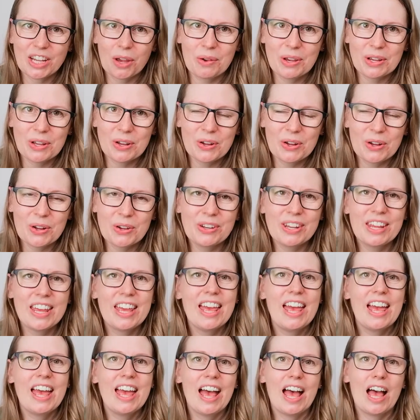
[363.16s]
going on.
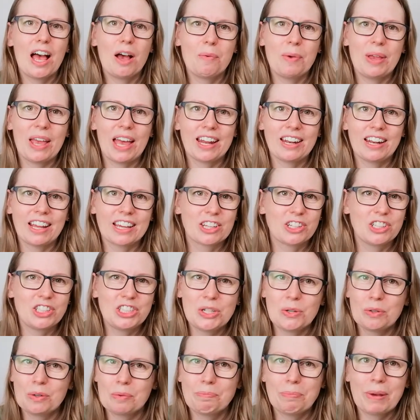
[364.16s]
We had like a
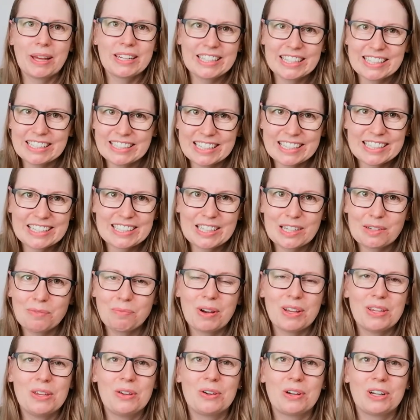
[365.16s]
student buddy system
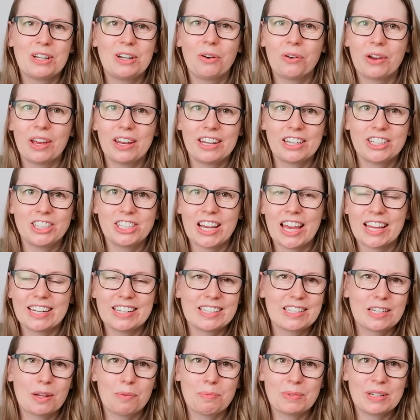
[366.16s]
where you could log in and chat
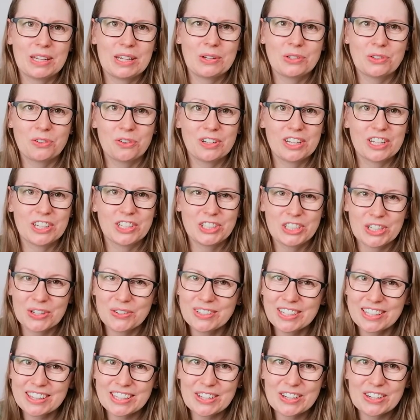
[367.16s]
to somebody who's already a
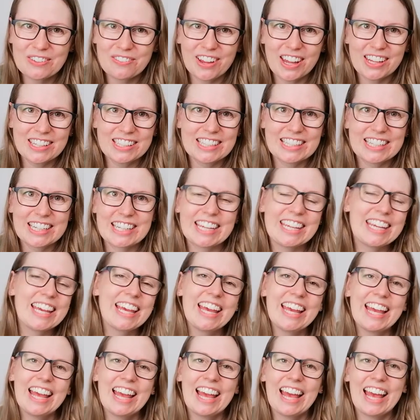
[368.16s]
student at the university
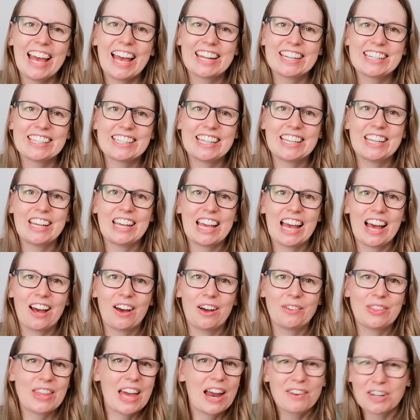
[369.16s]
and see
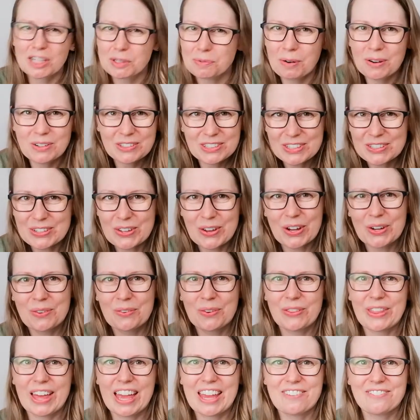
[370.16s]
how their experience has gone and
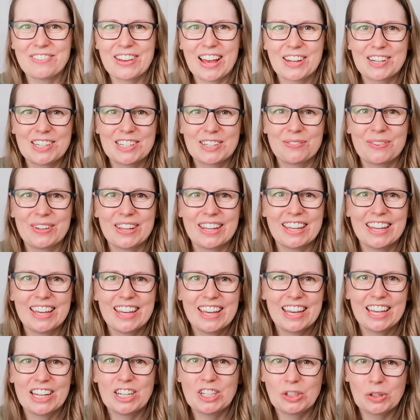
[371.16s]
what they found to be
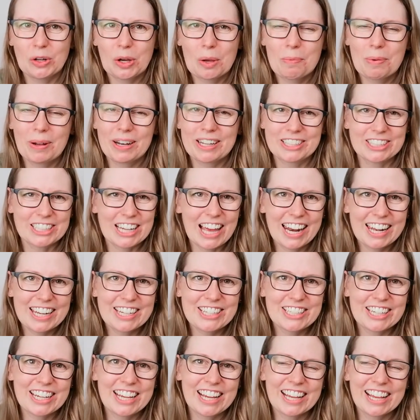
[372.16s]
enjoyable and
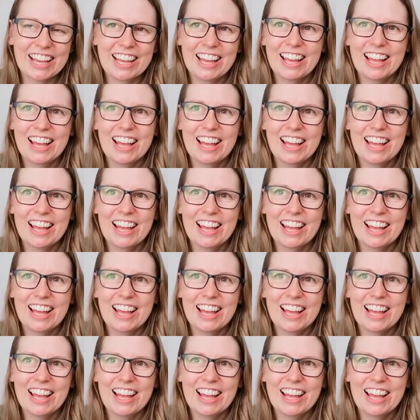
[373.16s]
challenging.